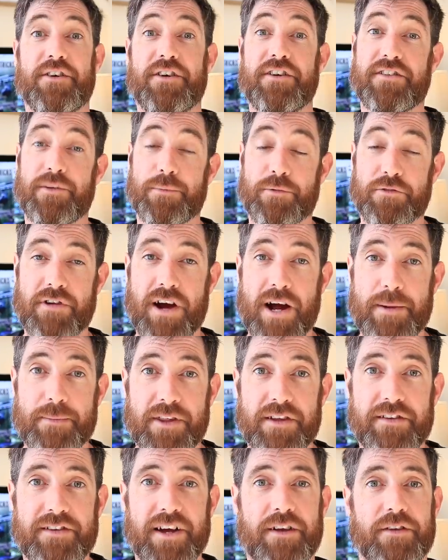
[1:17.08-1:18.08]
sure you subscribe
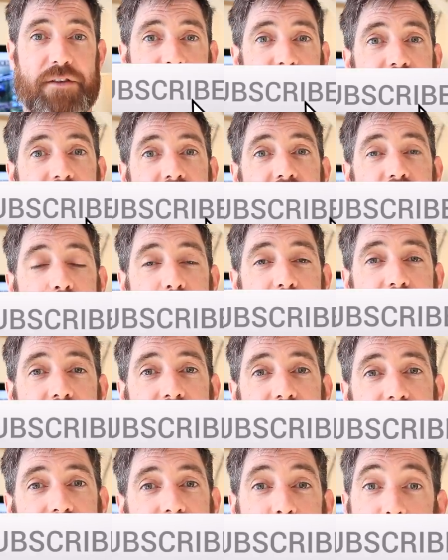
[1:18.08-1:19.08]
to the channel so you don't
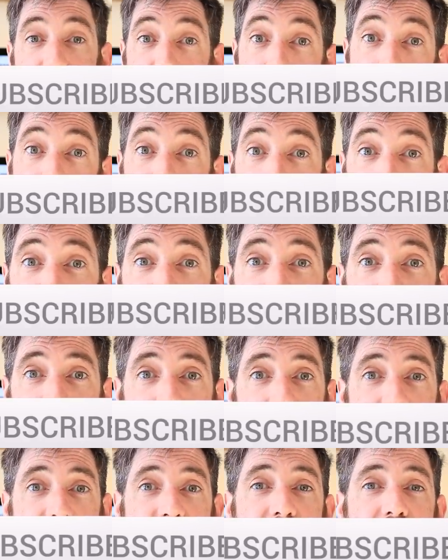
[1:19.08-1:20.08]
miss my upcoming
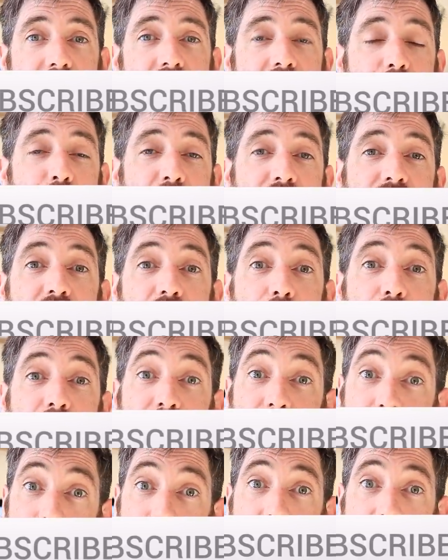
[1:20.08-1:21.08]
videos that I'm going to be filming
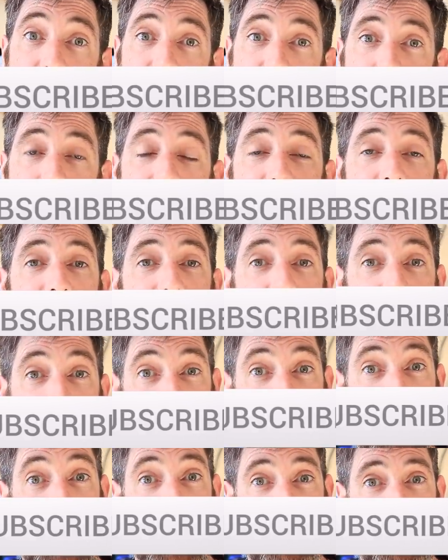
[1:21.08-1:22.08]
from home in
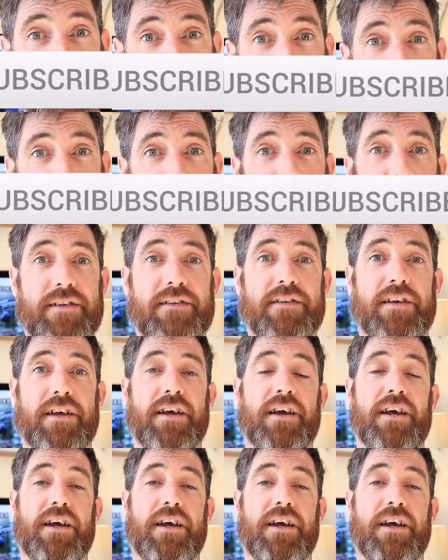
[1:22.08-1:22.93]
the next few weeks.